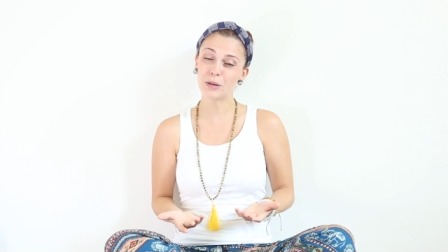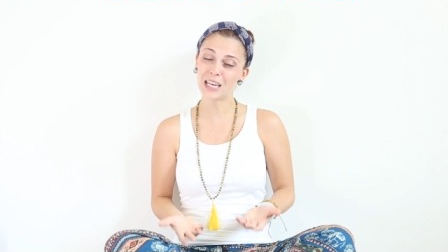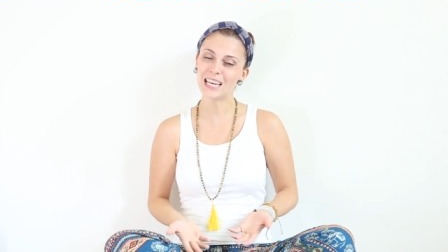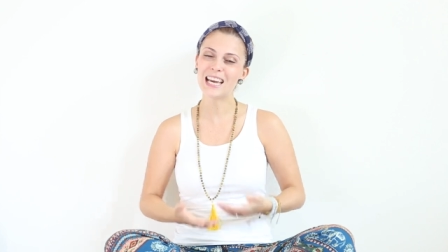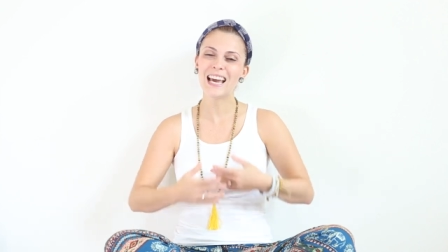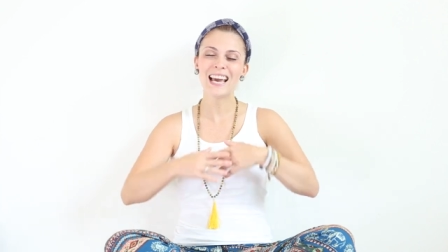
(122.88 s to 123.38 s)

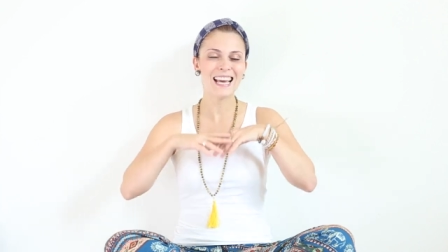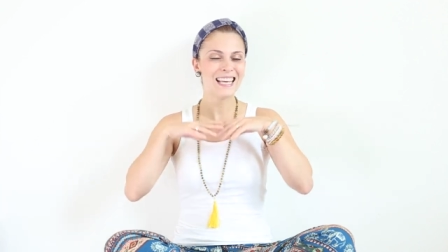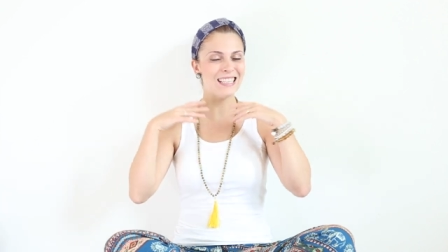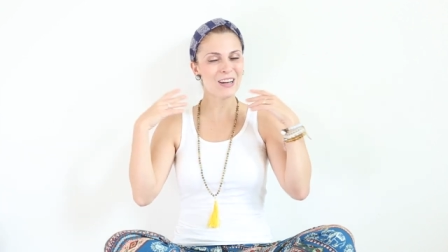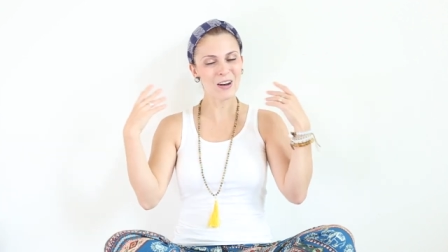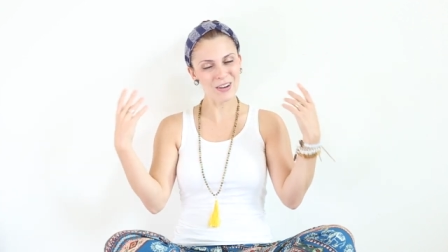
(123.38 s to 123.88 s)
me
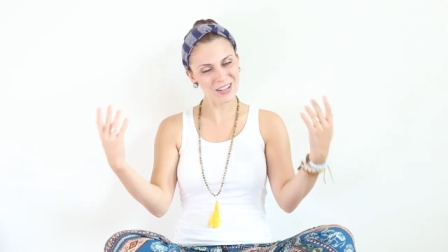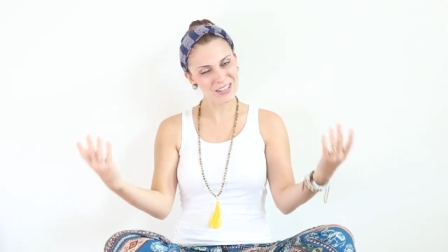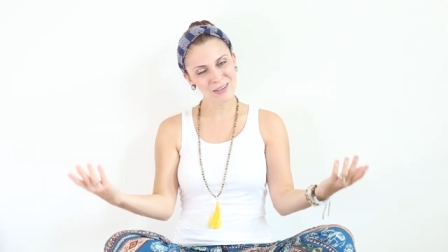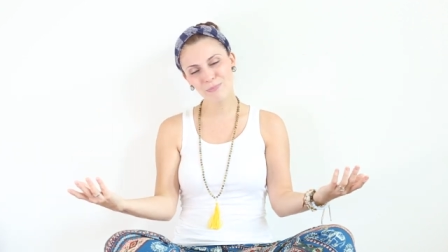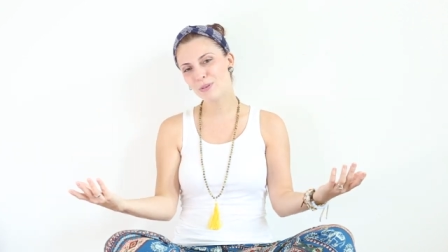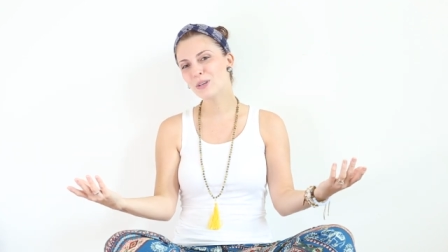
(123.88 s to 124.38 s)
and
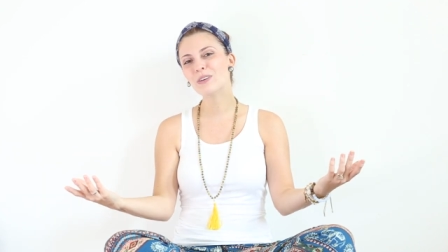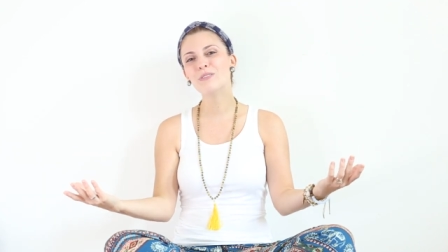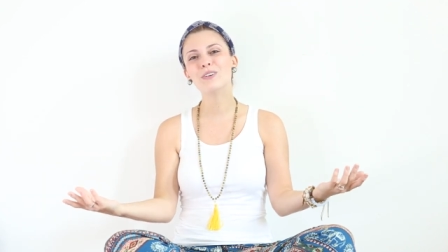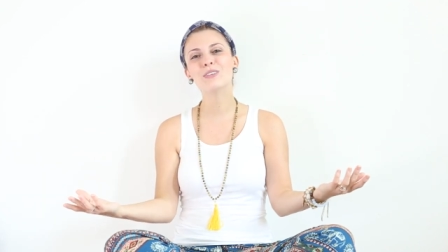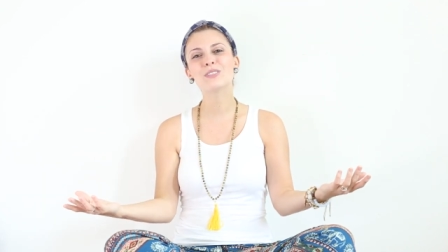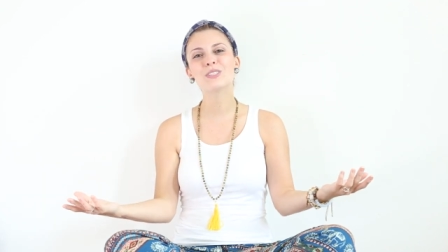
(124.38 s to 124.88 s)
other
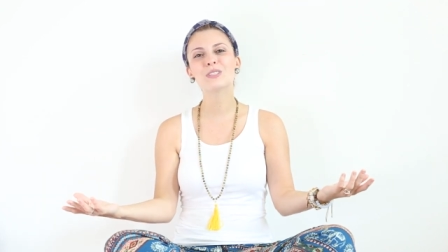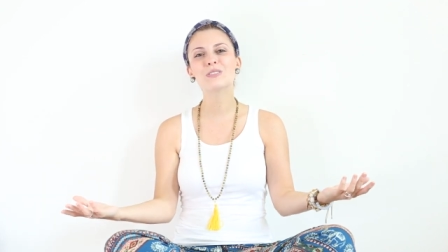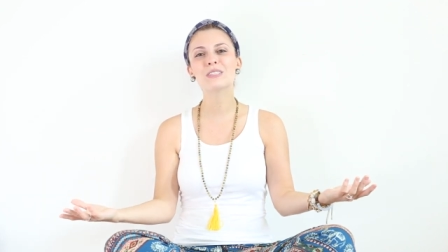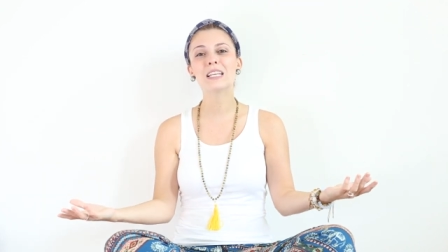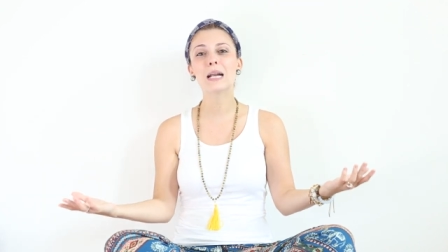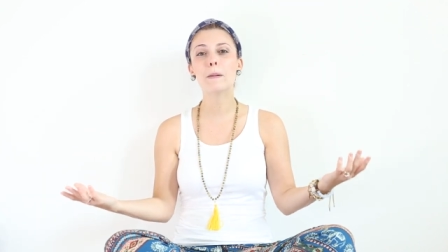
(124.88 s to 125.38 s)
beautiful
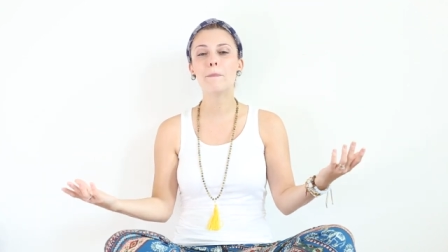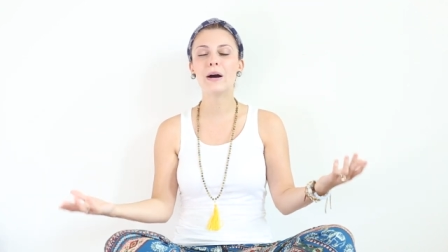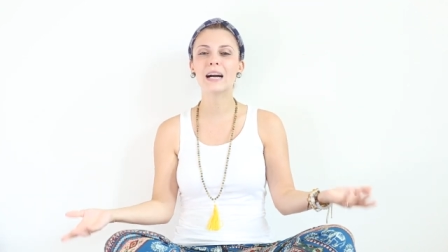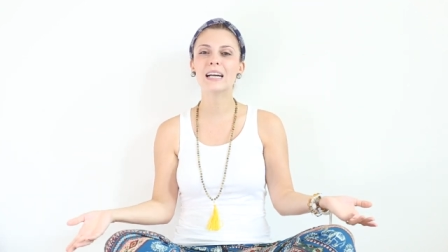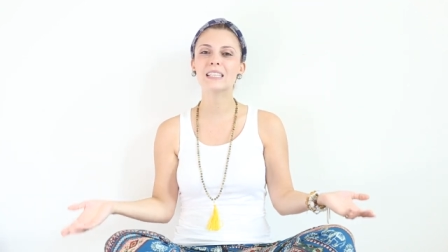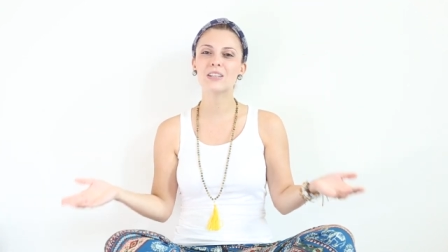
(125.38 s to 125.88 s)
souls that are
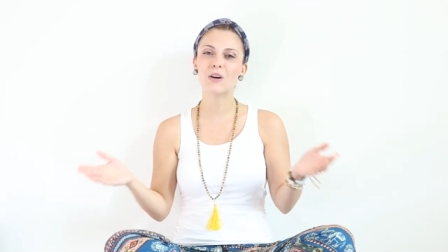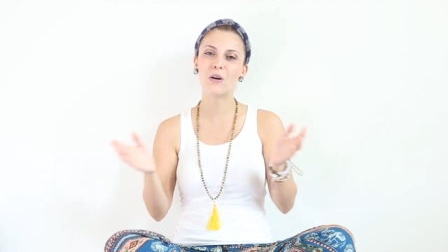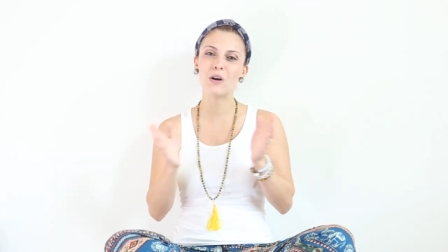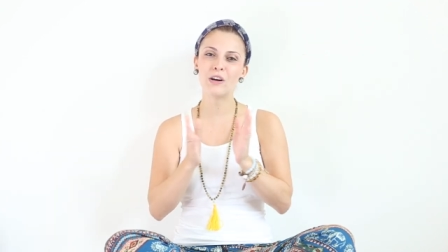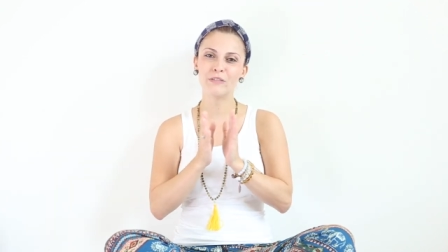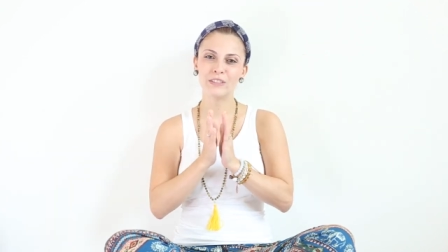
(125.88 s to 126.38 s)
part
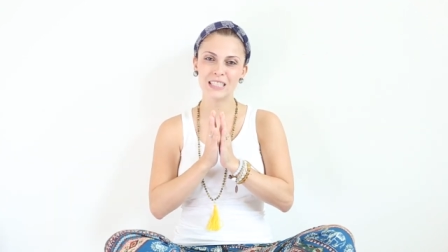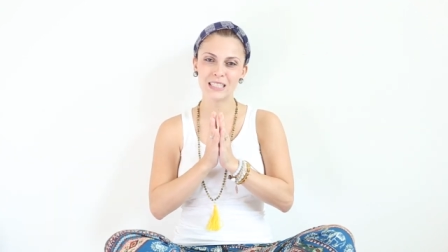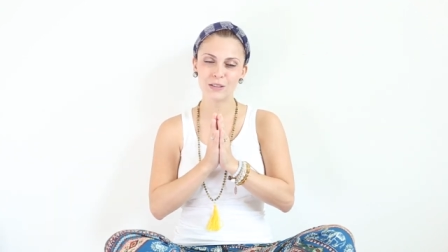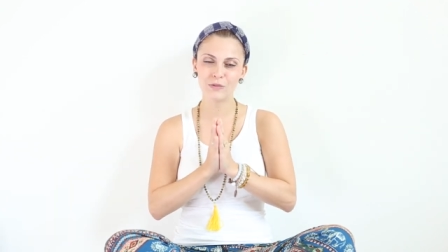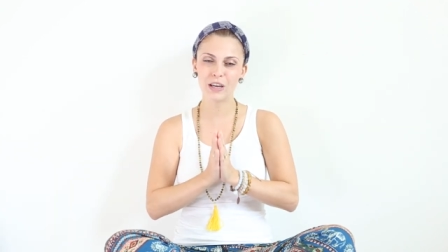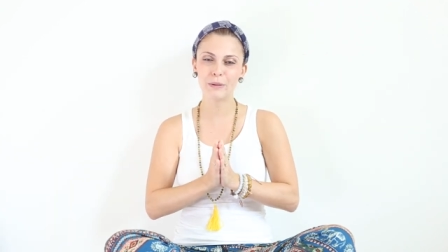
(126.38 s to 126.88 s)
of
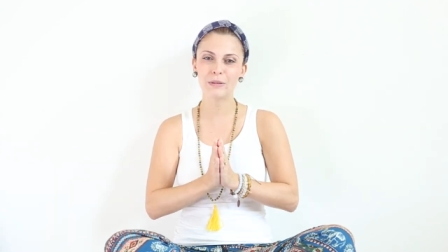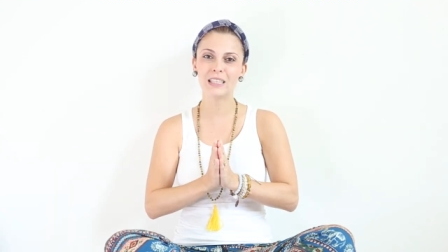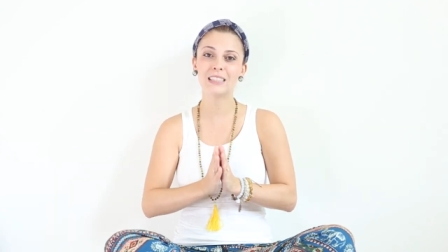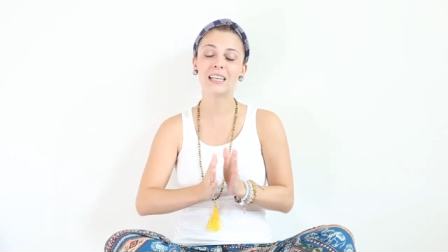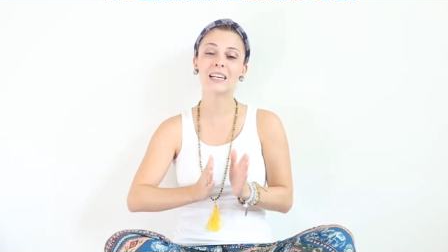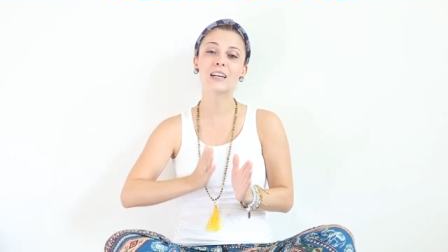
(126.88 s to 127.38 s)
this family
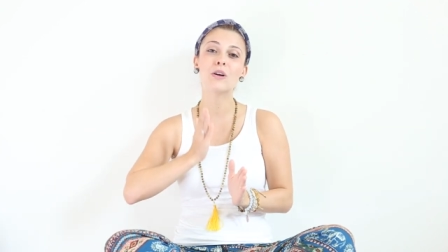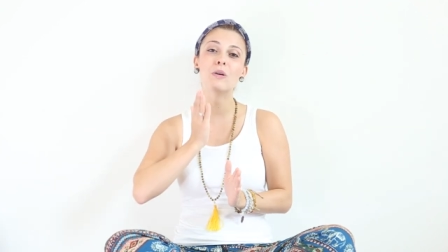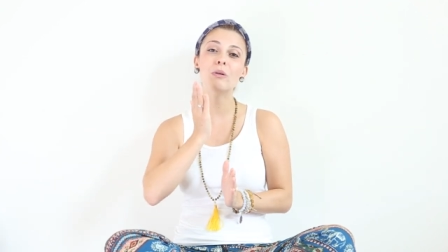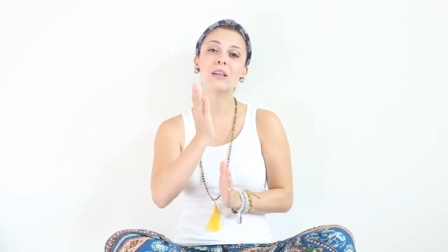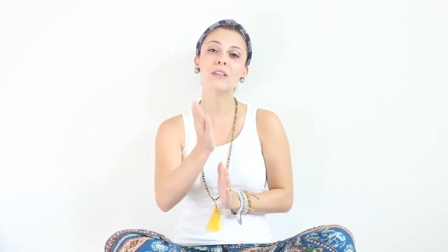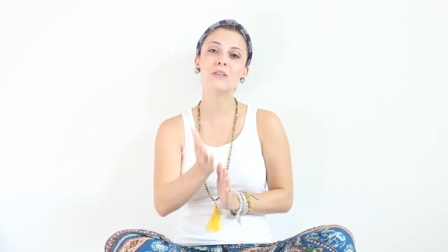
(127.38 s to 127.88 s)
that are
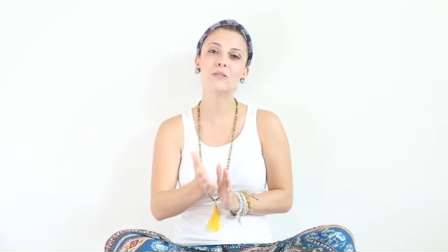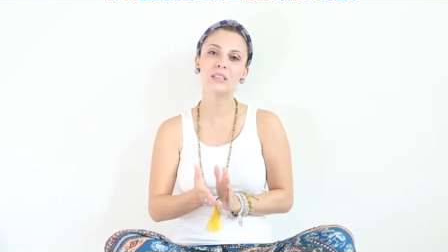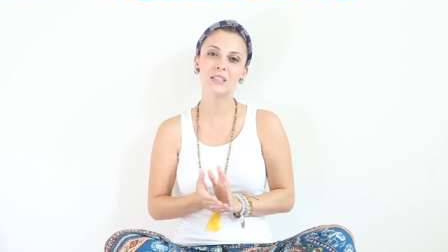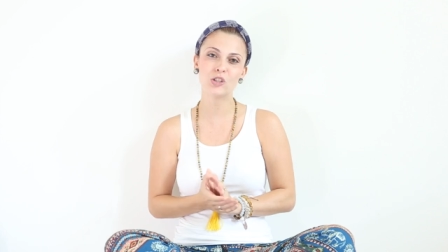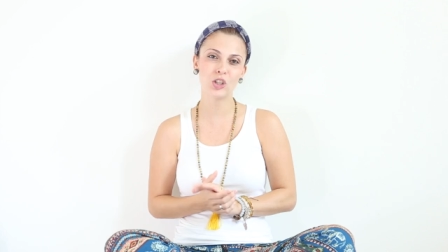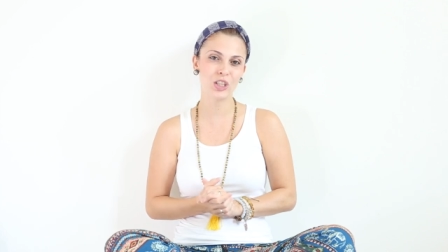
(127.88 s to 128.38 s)
going through
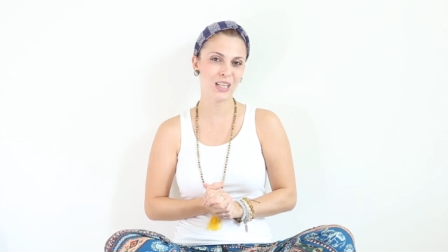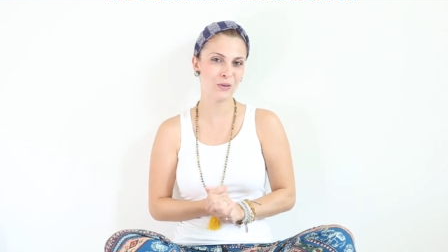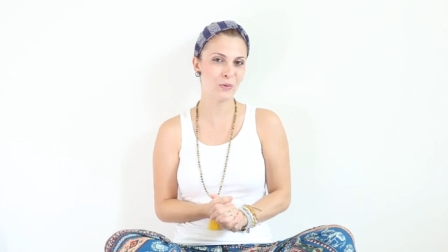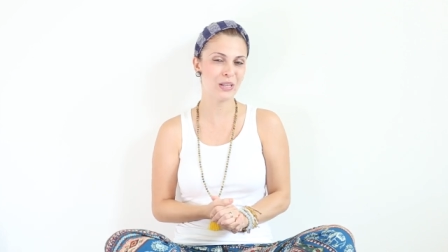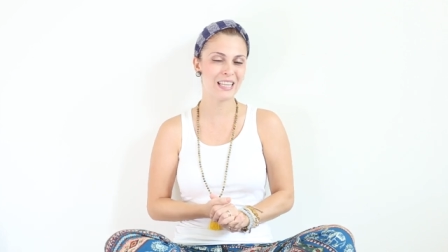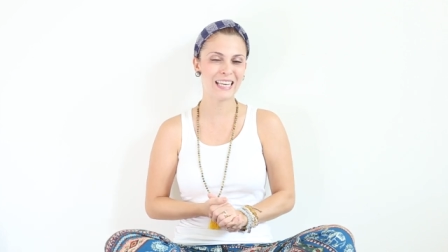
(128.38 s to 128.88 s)
this journey
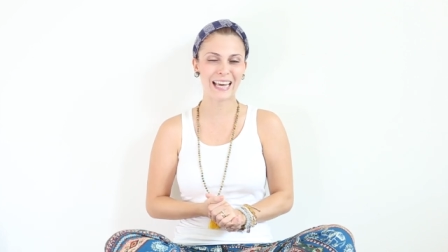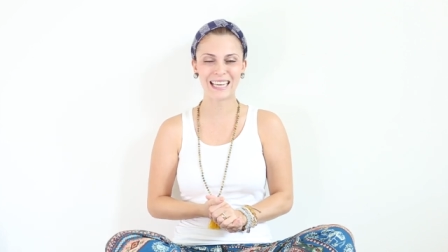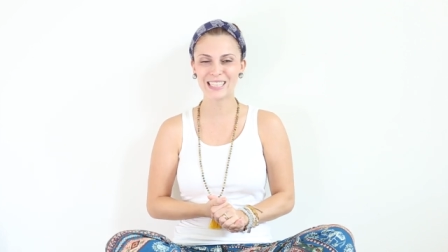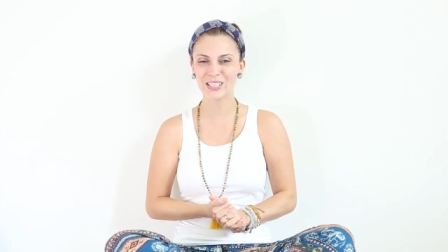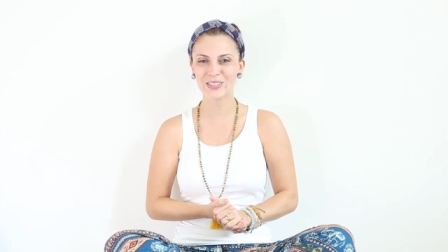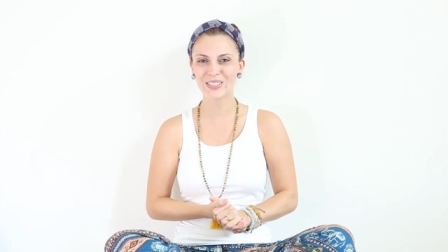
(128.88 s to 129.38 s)
with the
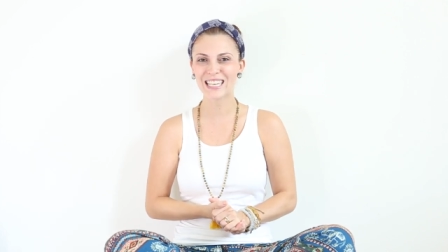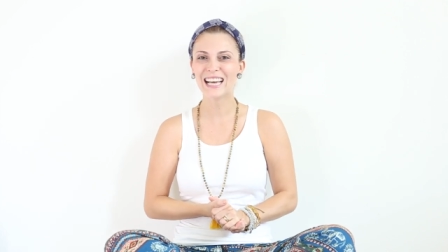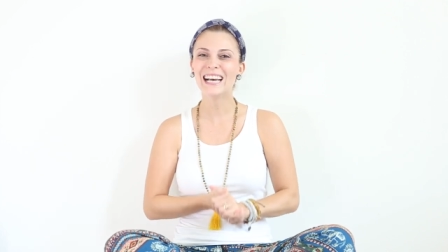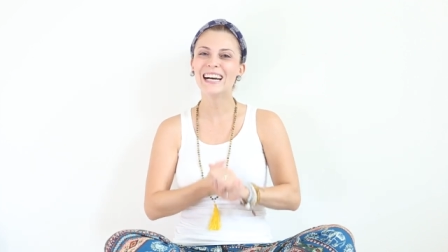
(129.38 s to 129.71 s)
angels.